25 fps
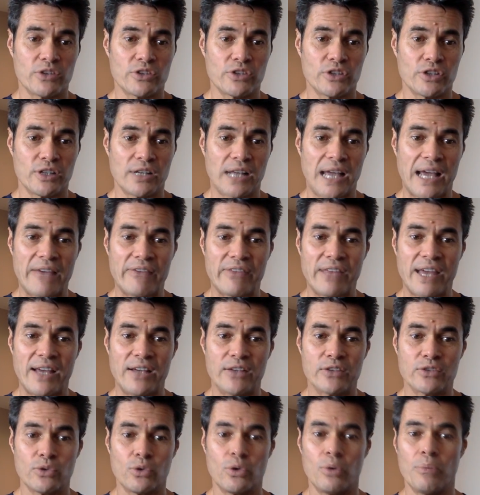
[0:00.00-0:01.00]
So you've got to have that
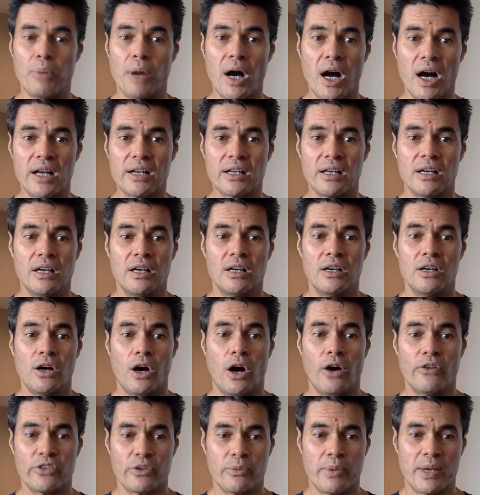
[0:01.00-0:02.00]
as all part
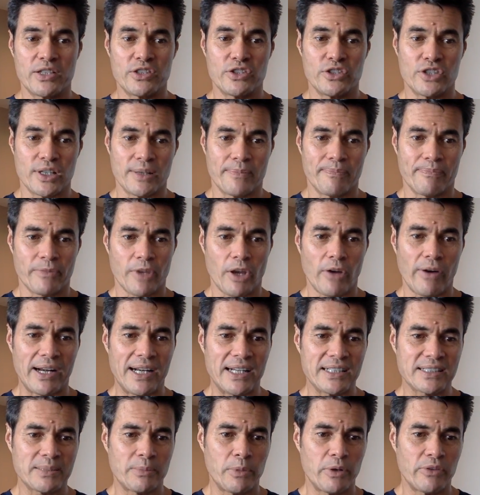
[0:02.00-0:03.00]
of your messaging. All right,
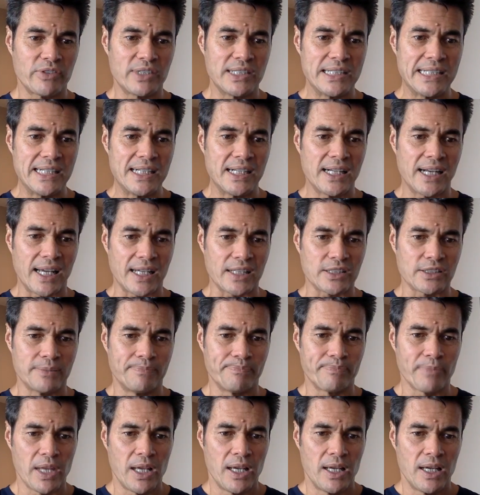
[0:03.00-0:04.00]
let's come over to Nina
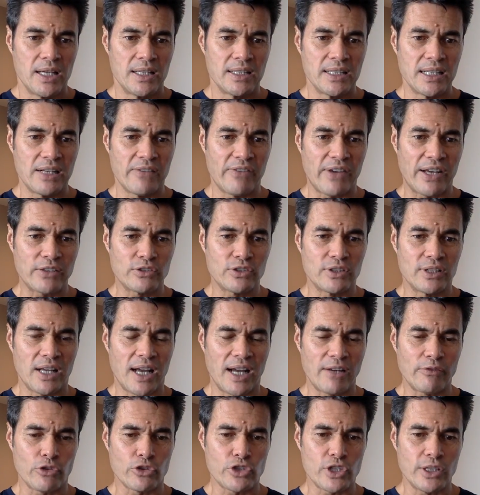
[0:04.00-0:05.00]
next. Nina Fountain.
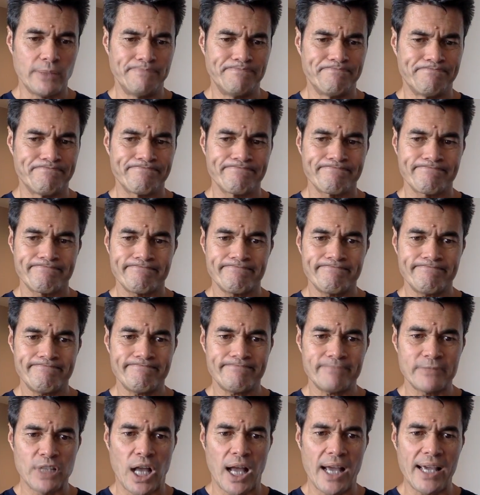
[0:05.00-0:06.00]
Hi, Roger.
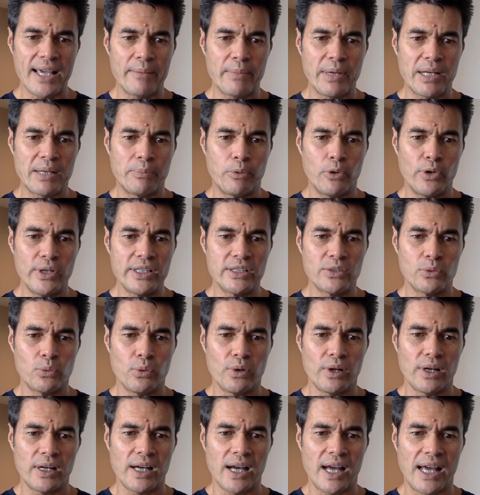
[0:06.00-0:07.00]
I am at a point
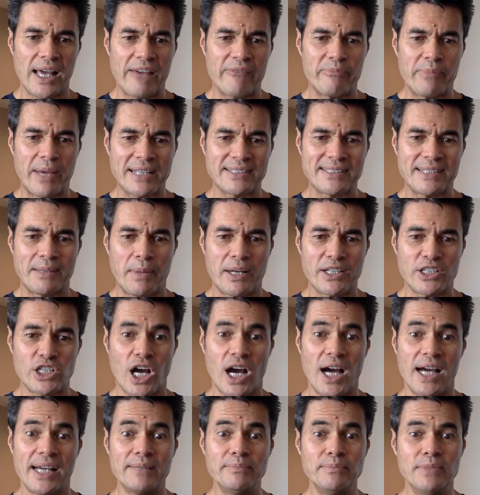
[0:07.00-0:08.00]
where I have maxed out my
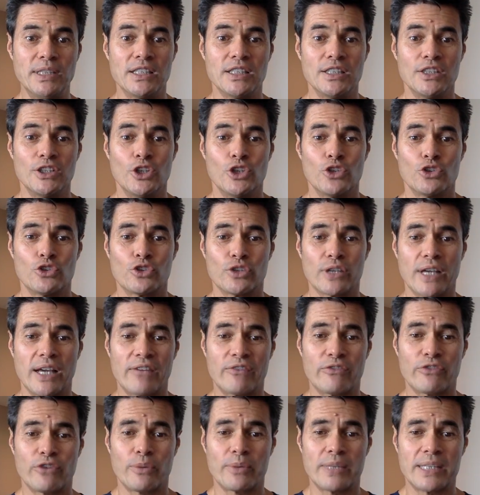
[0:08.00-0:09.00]
time to
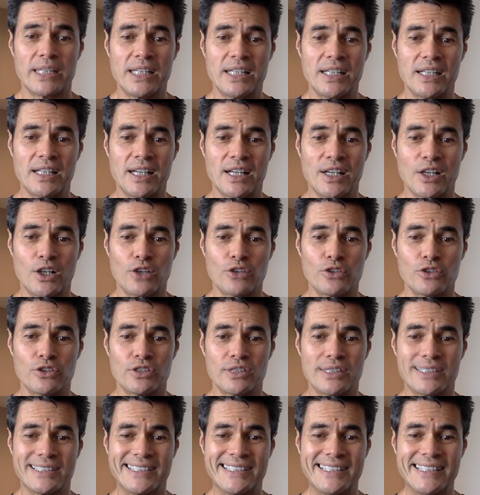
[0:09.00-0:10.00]
get from here and closer
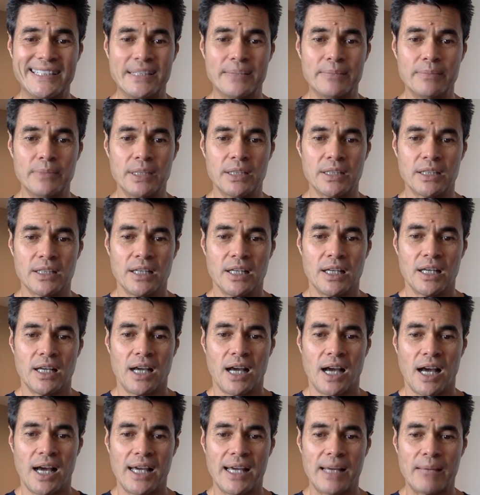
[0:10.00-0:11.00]
to team.
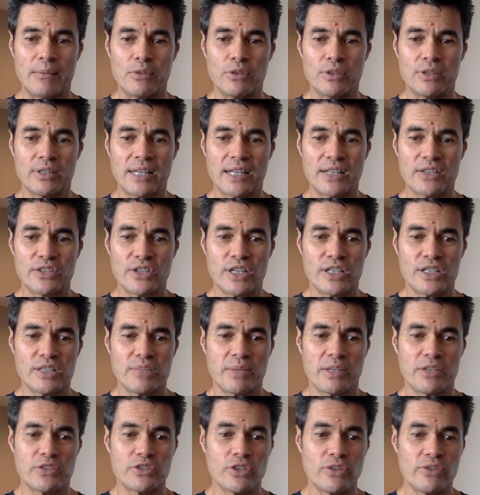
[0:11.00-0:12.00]
I am looking at changing
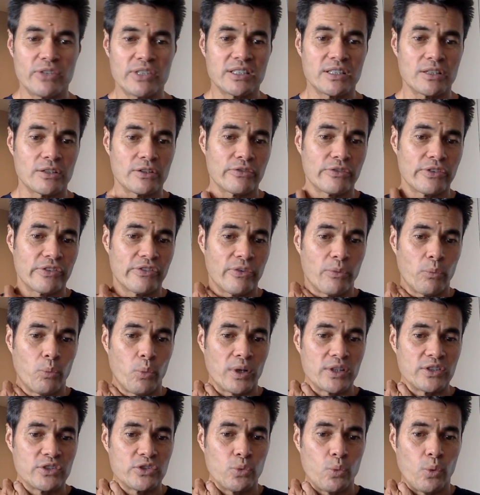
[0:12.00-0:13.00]
my service delivery from
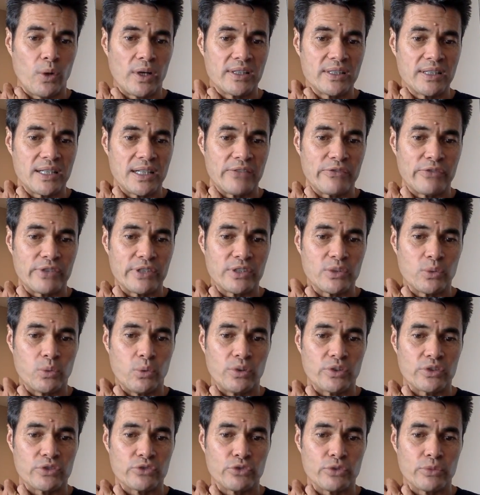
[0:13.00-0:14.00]
one-to-one delivery
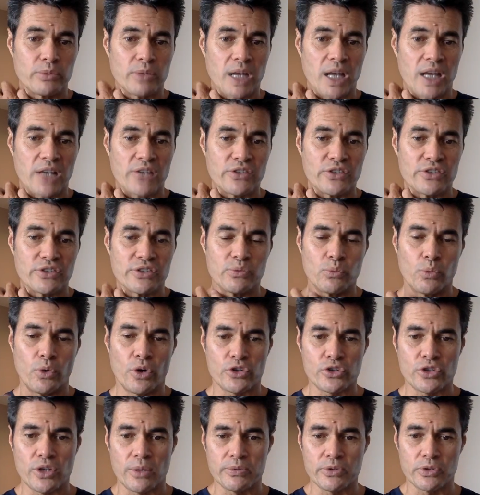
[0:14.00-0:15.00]
towards group classes and
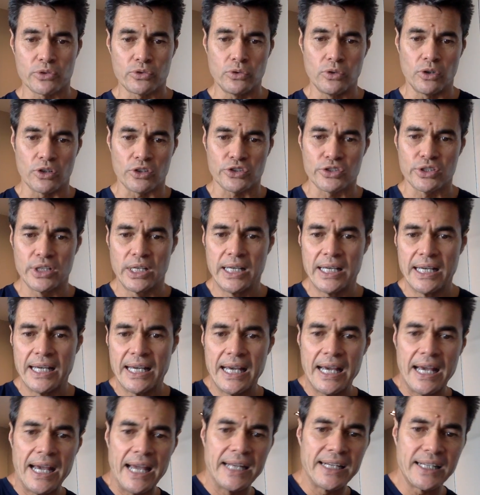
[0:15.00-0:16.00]
workshops or talks.
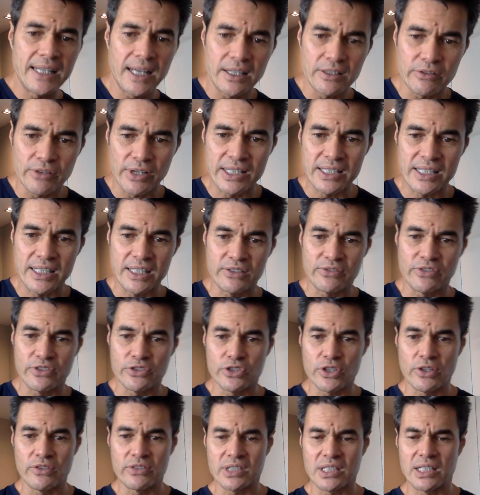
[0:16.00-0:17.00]
Any other ideas for
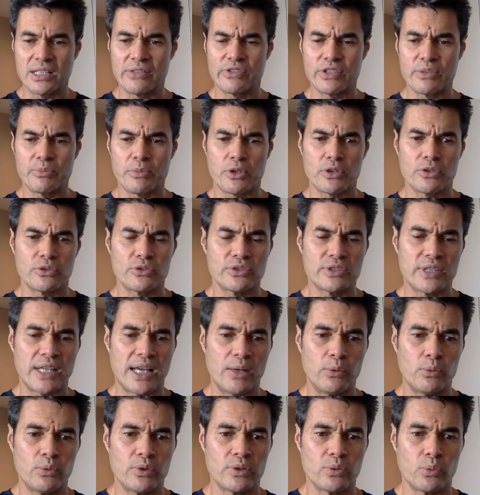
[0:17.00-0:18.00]
service delivery models
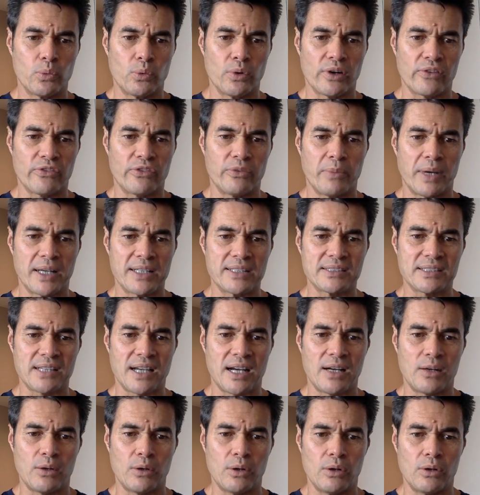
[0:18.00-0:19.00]
that would work for my
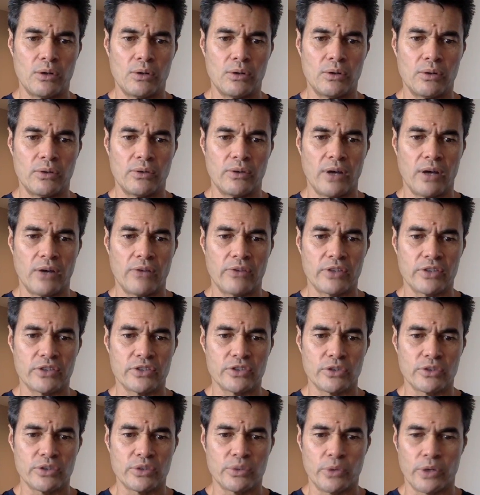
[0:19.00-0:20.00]
style of
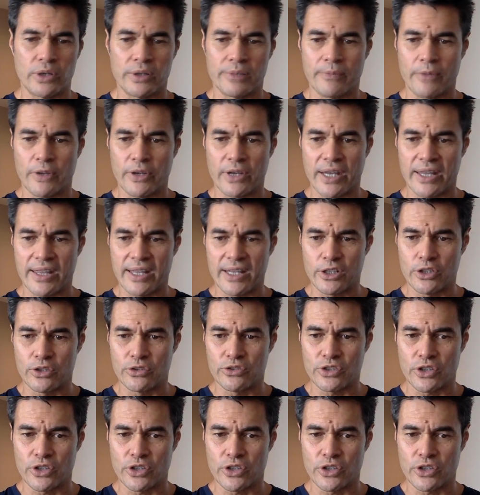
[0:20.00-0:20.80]
consulting work? Okay, thank you.